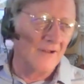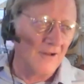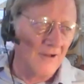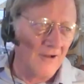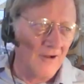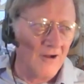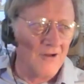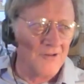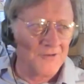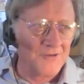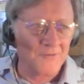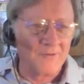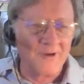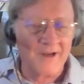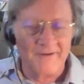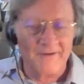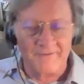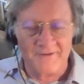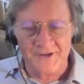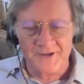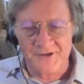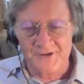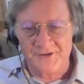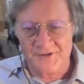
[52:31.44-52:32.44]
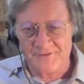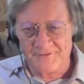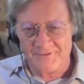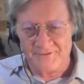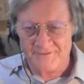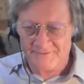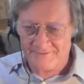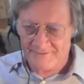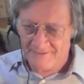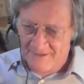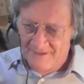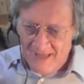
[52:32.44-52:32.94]
all three of us
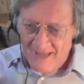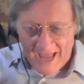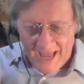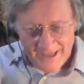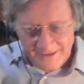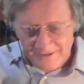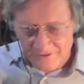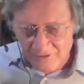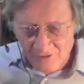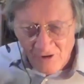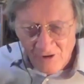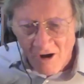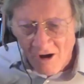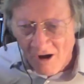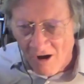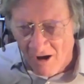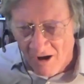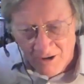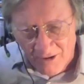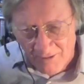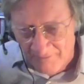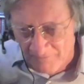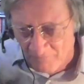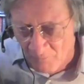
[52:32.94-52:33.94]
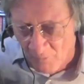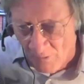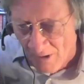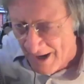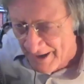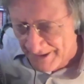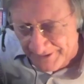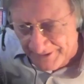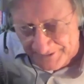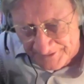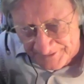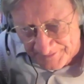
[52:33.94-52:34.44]
had long
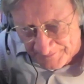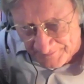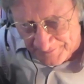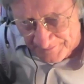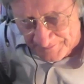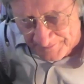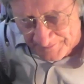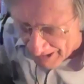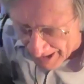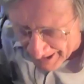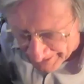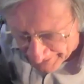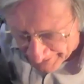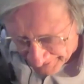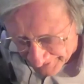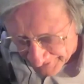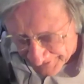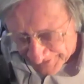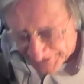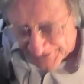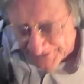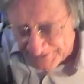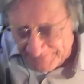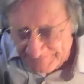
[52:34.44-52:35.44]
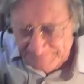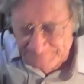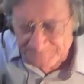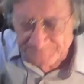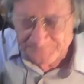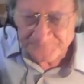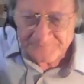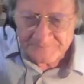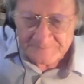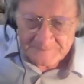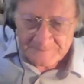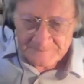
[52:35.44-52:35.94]
wanted to be writers,
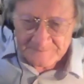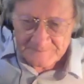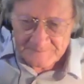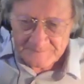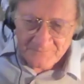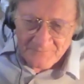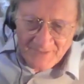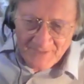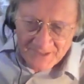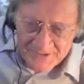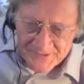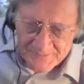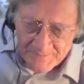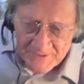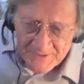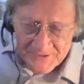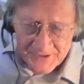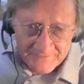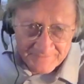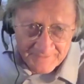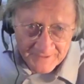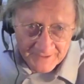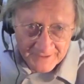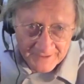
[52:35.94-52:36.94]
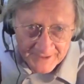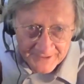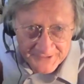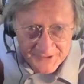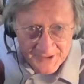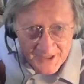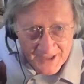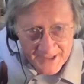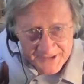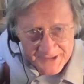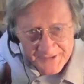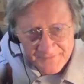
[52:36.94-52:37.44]
specifically
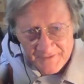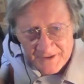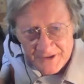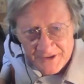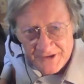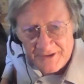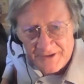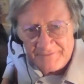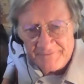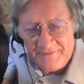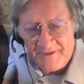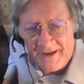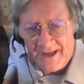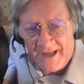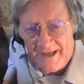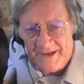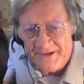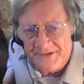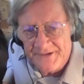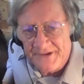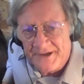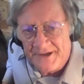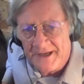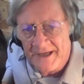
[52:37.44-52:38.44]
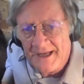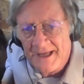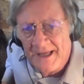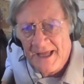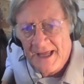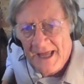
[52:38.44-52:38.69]
science fiction and fantasy.